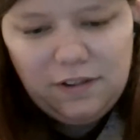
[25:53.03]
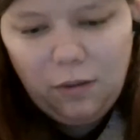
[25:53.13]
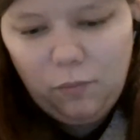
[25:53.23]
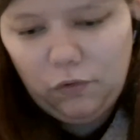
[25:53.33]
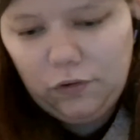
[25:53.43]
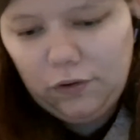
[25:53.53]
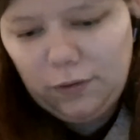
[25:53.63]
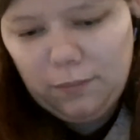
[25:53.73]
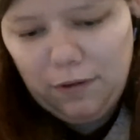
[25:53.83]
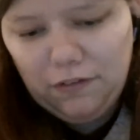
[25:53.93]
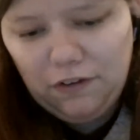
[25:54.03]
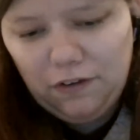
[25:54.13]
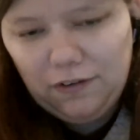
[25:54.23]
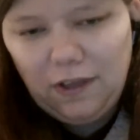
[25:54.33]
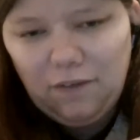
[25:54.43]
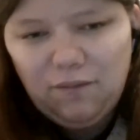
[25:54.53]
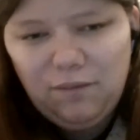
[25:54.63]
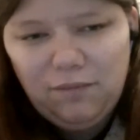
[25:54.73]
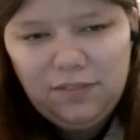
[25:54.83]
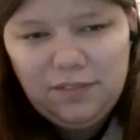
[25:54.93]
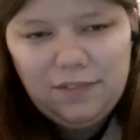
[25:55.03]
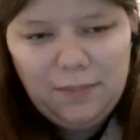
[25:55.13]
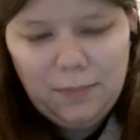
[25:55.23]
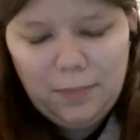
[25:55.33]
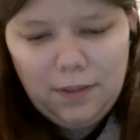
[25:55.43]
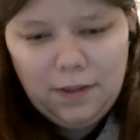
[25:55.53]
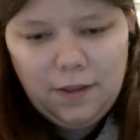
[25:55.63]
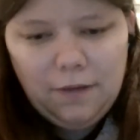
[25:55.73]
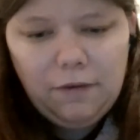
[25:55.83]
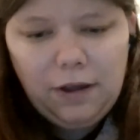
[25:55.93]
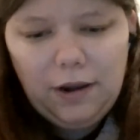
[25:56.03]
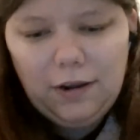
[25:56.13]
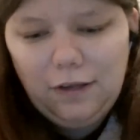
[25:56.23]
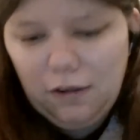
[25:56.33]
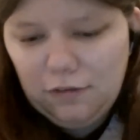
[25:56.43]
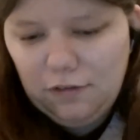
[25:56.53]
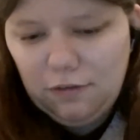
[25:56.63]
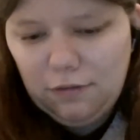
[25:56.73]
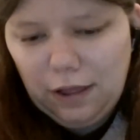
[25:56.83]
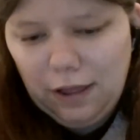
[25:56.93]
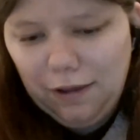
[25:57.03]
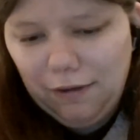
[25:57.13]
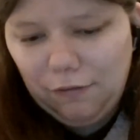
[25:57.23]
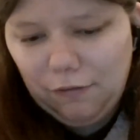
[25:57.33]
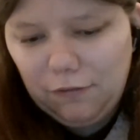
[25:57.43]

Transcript: I'm worried about your dog now. What kind of dog do you have?